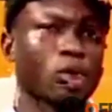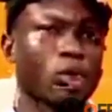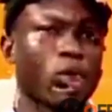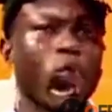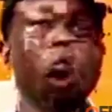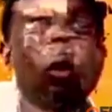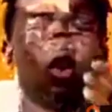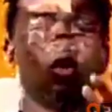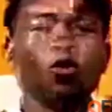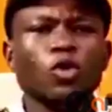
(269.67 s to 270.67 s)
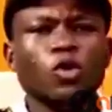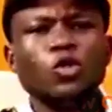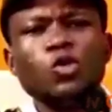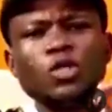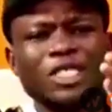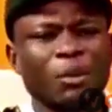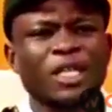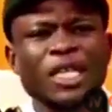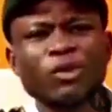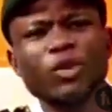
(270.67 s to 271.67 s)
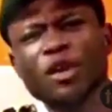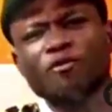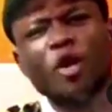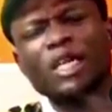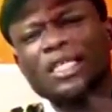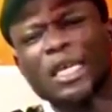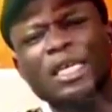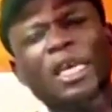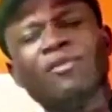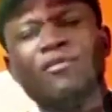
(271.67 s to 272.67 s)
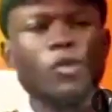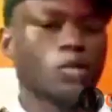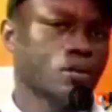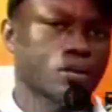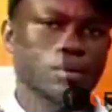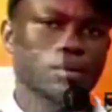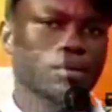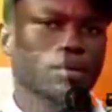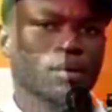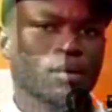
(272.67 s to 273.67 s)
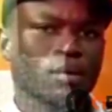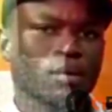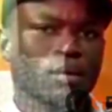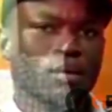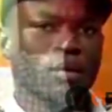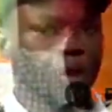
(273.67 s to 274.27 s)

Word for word: How long will you do something with the voice they gave you?